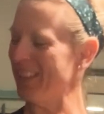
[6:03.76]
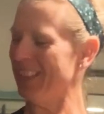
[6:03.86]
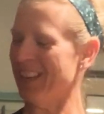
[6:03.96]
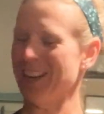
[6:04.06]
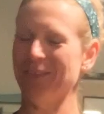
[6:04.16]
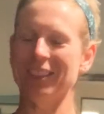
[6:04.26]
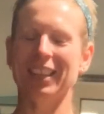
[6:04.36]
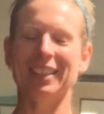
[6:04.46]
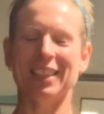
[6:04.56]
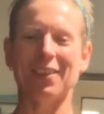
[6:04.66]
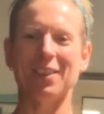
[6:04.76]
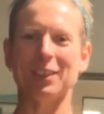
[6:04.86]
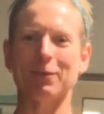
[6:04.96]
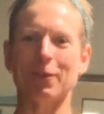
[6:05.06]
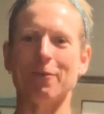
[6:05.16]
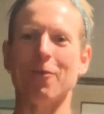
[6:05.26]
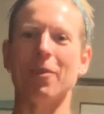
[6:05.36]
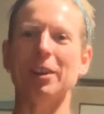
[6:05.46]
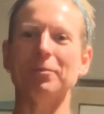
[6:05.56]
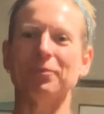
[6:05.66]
these arms. Stay with this for 4,